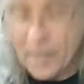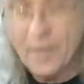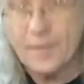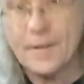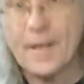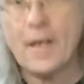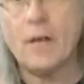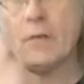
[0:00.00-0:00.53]

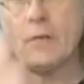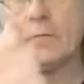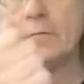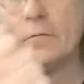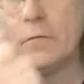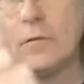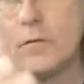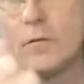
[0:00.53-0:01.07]
Now,
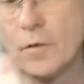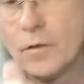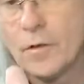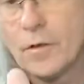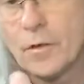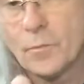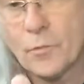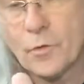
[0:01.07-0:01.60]

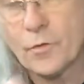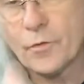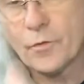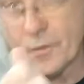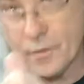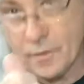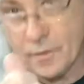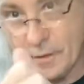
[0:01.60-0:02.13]
I'm going to
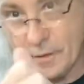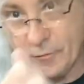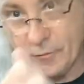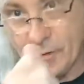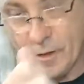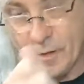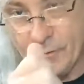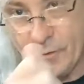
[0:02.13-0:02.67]
give
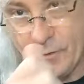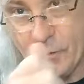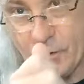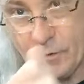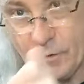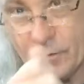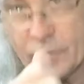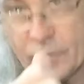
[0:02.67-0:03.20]
everyone a
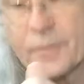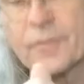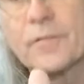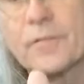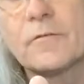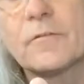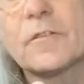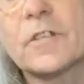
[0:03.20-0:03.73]
little
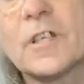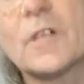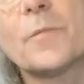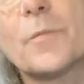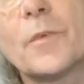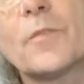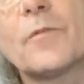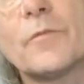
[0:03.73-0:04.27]
tip,
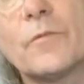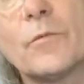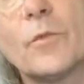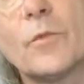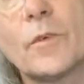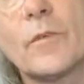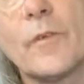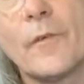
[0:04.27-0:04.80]

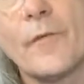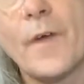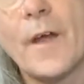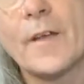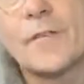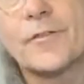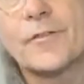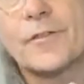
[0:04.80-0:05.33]
word of
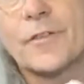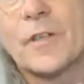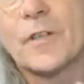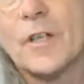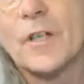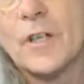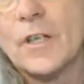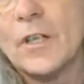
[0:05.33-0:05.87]
advice.
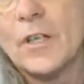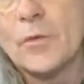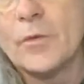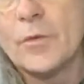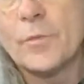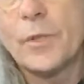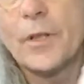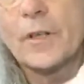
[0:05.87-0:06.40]
When you
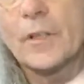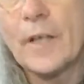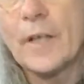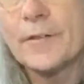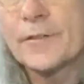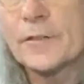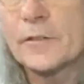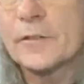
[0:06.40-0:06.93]
play
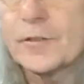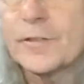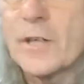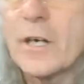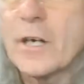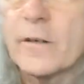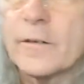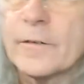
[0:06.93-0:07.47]
classical
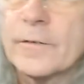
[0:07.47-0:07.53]
guitar,